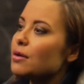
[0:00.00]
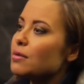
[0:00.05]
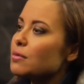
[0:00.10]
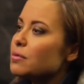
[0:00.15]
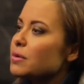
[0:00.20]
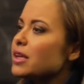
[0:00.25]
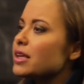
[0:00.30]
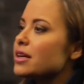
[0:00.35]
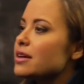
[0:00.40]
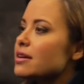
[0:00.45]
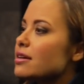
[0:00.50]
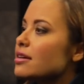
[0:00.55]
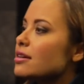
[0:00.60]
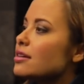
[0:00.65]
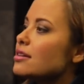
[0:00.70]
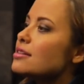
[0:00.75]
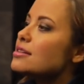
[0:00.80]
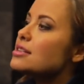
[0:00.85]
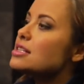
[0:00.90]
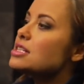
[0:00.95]
No, really.
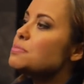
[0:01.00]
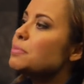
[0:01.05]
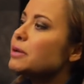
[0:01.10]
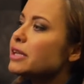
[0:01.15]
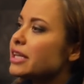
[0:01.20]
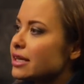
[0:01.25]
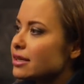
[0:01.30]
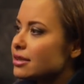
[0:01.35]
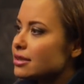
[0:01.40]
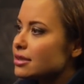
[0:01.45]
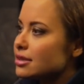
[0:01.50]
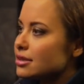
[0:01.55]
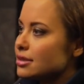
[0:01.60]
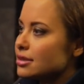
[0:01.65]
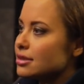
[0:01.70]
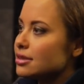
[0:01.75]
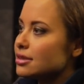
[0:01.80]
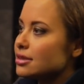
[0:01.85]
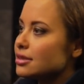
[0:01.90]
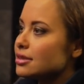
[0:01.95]
Spill it.
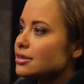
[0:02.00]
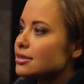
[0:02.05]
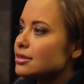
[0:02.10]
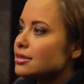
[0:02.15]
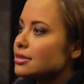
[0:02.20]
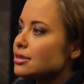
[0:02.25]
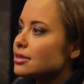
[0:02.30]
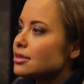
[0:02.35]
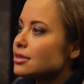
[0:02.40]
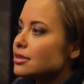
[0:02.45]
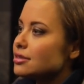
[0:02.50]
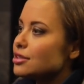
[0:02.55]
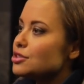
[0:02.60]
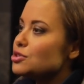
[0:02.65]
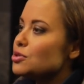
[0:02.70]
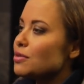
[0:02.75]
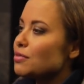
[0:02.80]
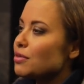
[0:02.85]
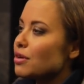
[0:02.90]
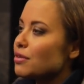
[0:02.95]

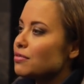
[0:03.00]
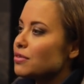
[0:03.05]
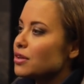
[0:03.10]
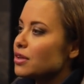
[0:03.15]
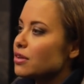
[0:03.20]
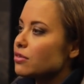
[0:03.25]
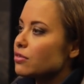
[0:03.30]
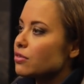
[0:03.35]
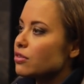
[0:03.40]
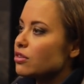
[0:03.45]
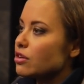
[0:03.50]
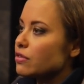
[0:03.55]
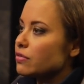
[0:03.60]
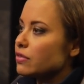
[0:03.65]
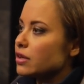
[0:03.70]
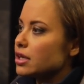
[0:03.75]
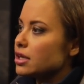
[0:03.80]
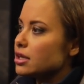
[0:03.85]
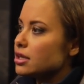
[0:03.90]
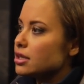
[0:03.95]
Did you ever have feelings for
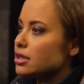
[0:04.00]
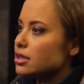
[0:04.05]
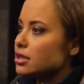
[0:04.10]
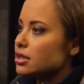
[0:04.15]
Sophie?